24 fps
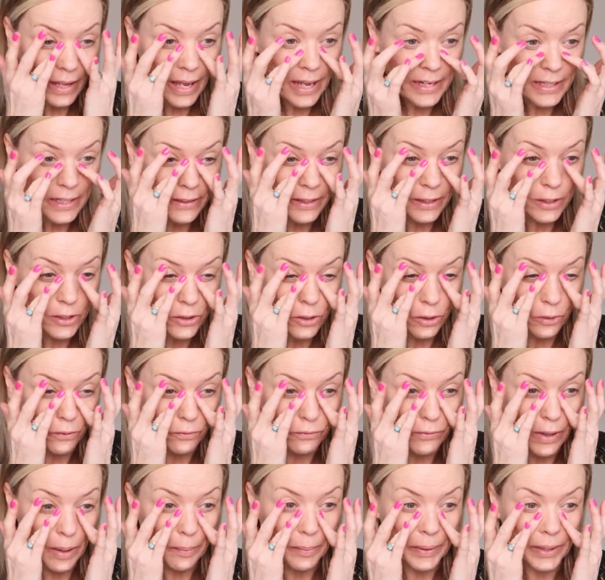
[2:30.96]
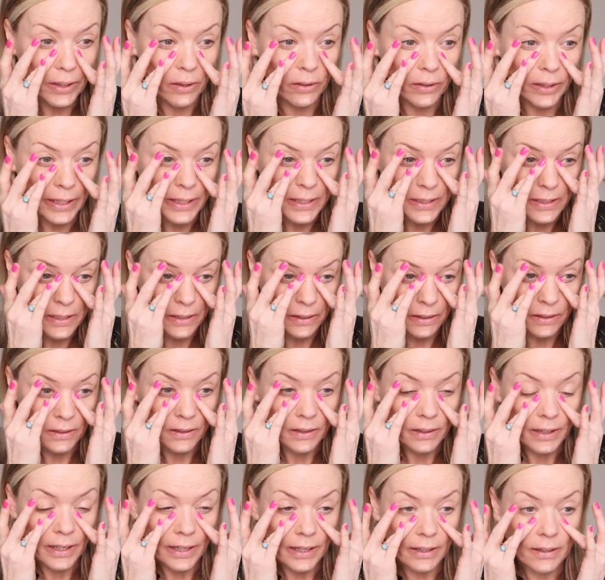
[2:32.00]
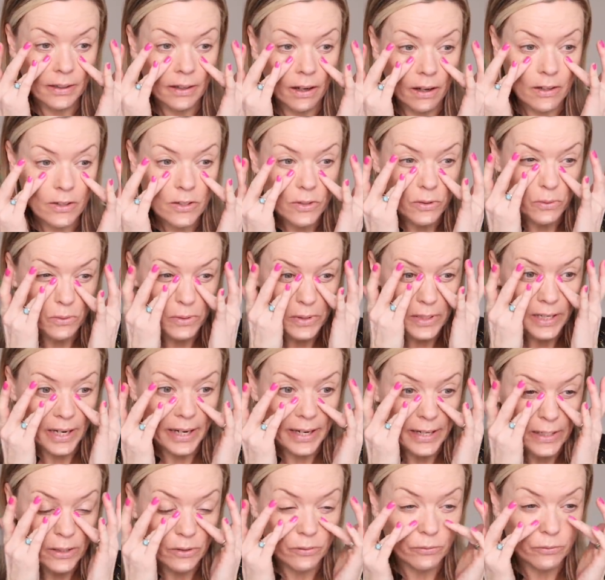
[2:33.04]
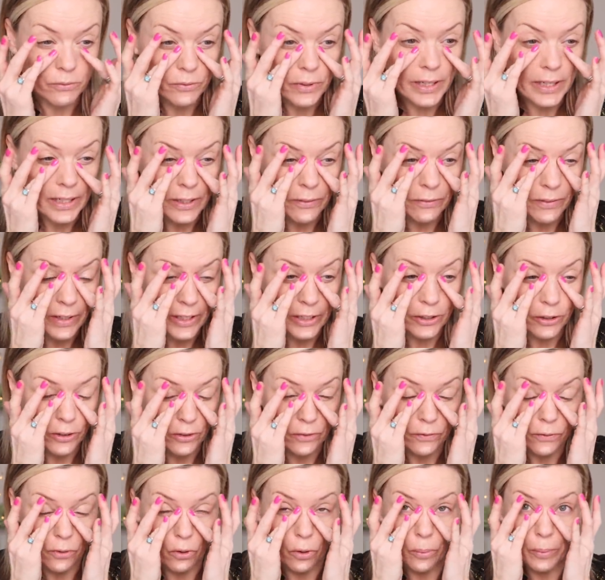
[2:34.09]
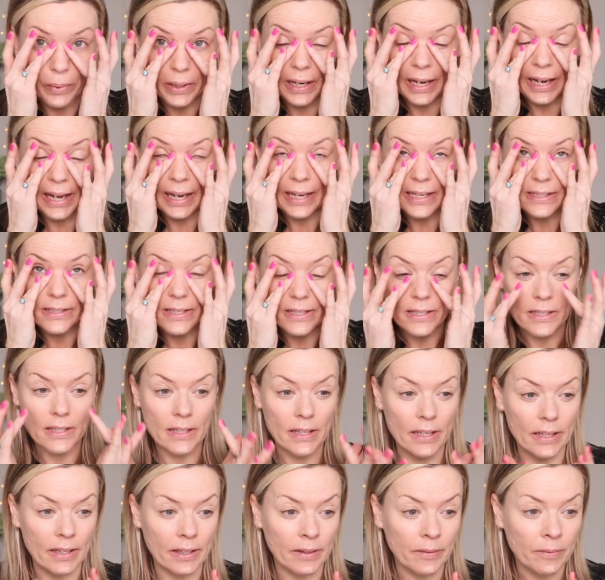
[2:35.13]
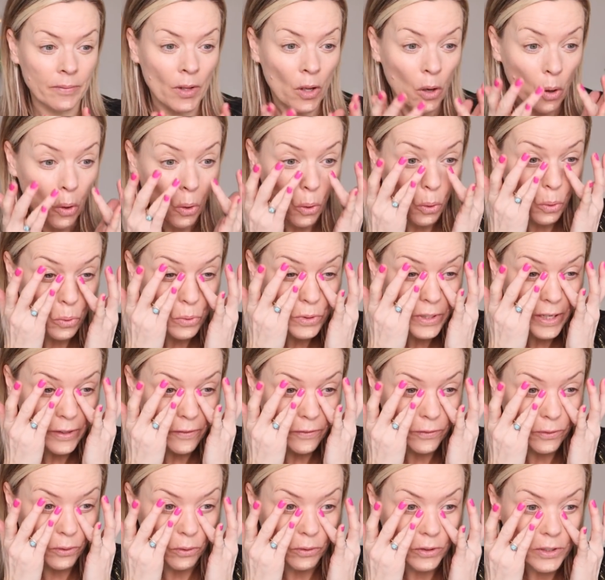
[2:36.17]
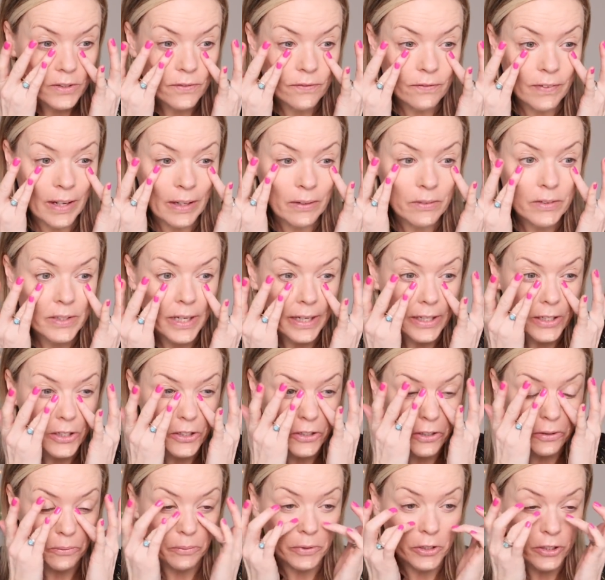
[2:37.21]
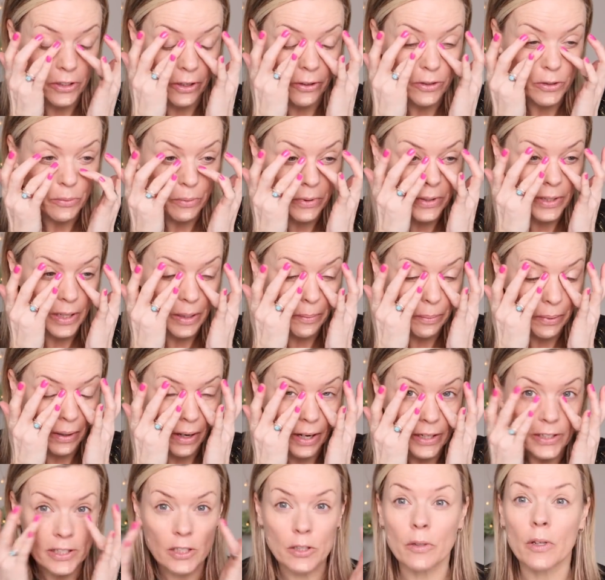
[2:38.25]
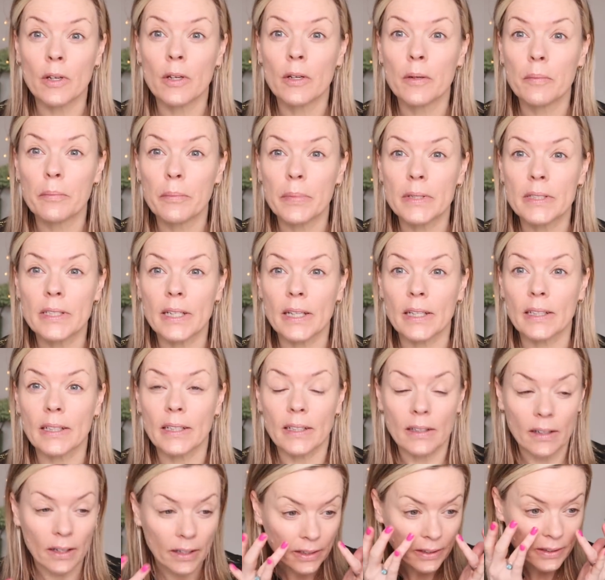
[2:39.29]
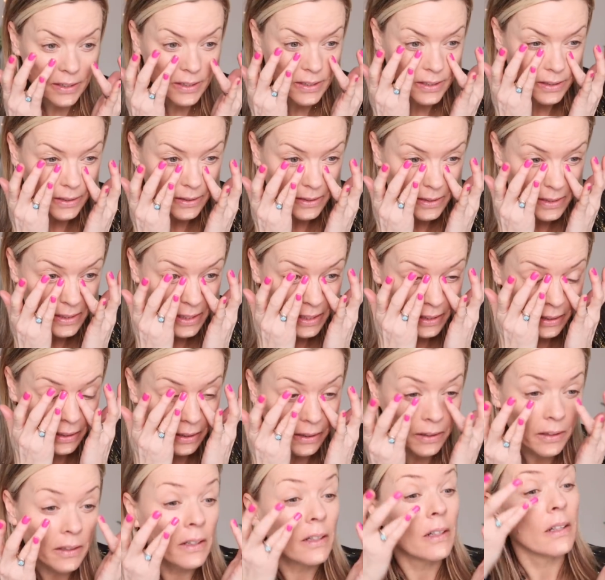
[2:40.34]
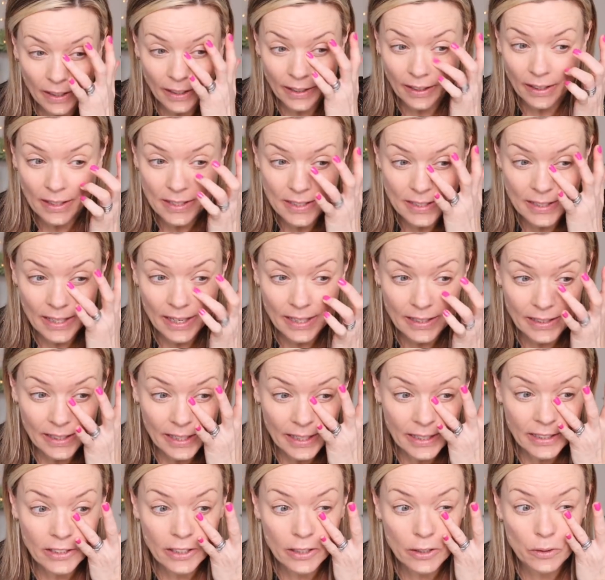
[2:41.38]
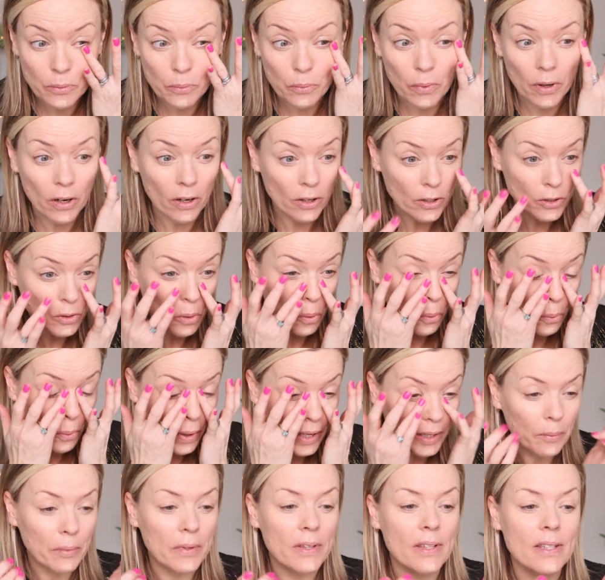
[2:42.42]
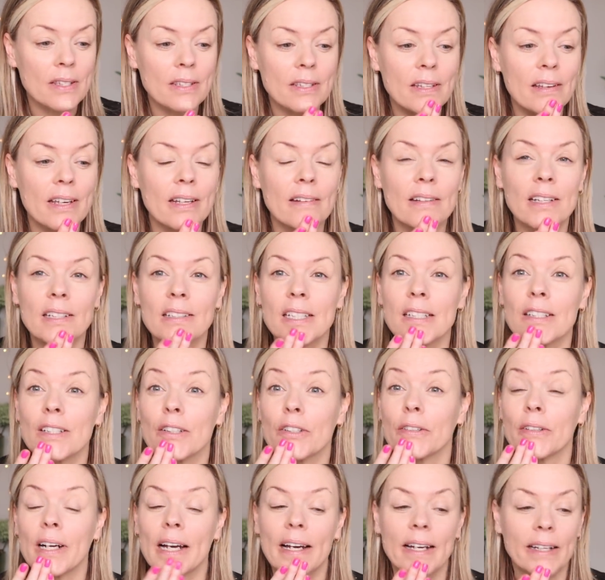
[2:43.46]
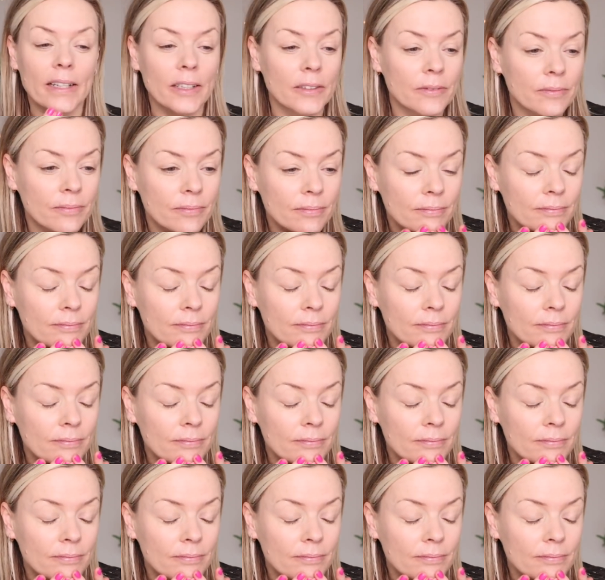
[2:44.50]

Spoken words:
anything sort of rubbing on it. It lasts all day. It's a really, really good formula, as is the All Day Flawless Foundation, which goes with it. But I just particularly like this concealer. Like I said, it just works well with the skin. It doesn't crack